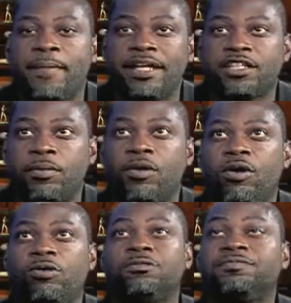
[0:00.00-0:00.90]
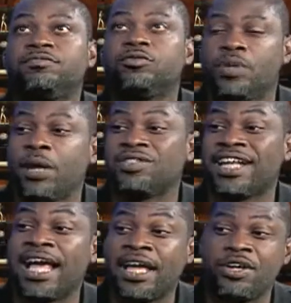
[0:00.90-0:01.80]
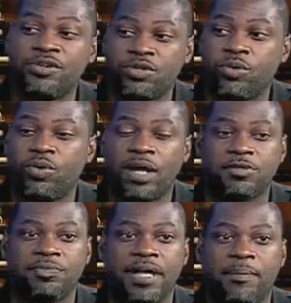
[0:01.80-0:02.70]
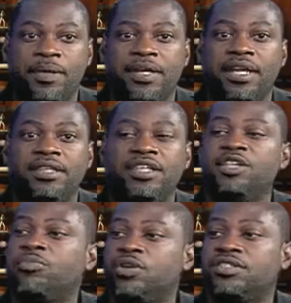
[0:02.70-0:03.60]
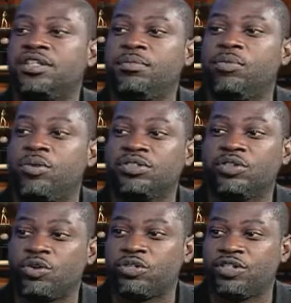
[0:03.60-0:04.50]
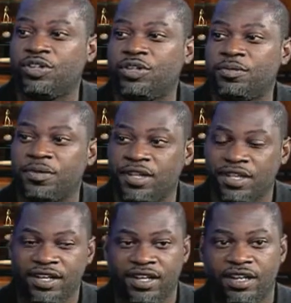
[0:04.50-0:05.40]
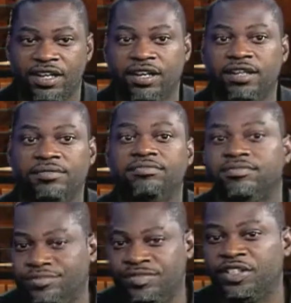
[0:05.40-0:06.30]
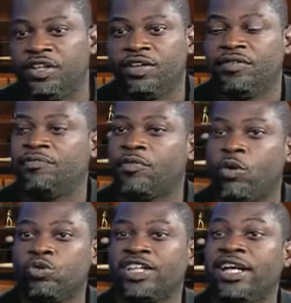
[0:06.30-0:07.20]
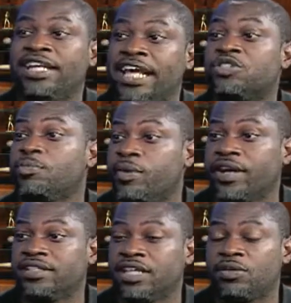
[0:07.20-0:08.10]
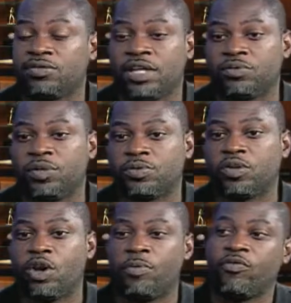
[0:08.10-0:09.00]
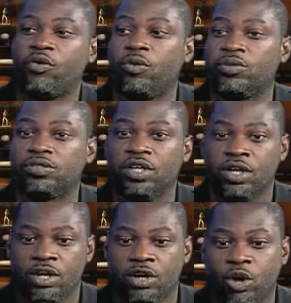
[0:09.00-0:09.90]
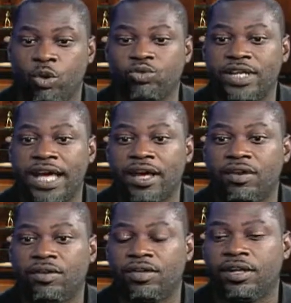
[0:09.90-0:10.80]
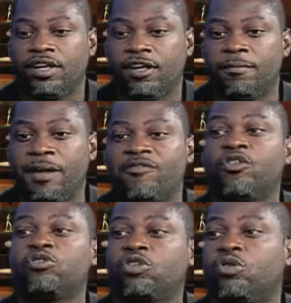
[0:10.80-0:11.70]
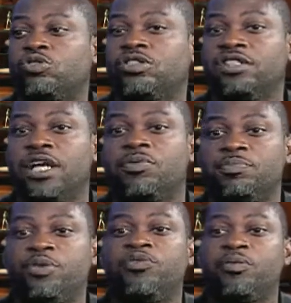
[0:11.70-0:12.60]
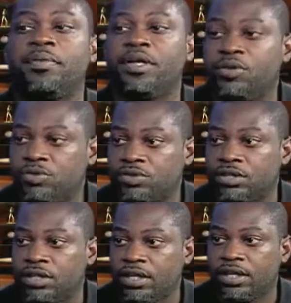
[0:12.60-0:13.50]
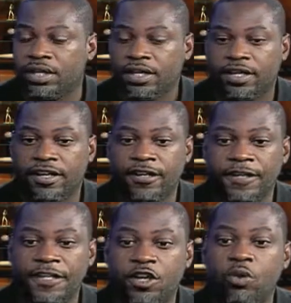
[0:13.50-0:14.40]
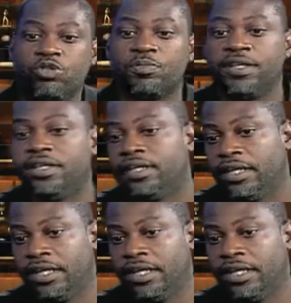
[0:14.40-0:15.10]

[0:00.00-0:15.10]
basketball when I was nine years old. I was I played at the Ybor City Boys and Girls Club, uh, the Jose Lanezel branch. That was, that's what it was called before it was closed down. Uh, my first coach, his name was Buford Mills. Mm -hmm. uh, he coached me